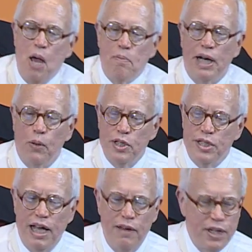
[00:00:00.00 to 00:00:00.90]
But I will
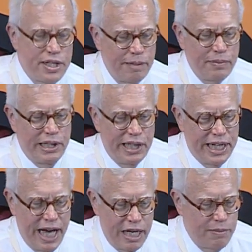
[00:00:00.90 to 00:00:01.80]
say that something that
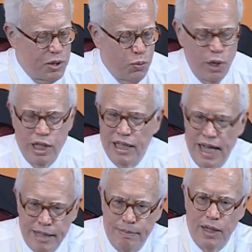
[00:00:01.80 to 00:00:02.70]
economists worry a
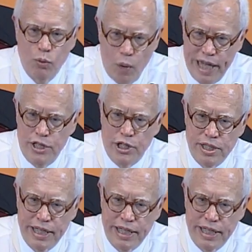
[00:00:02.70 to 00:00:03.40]
lot about wages.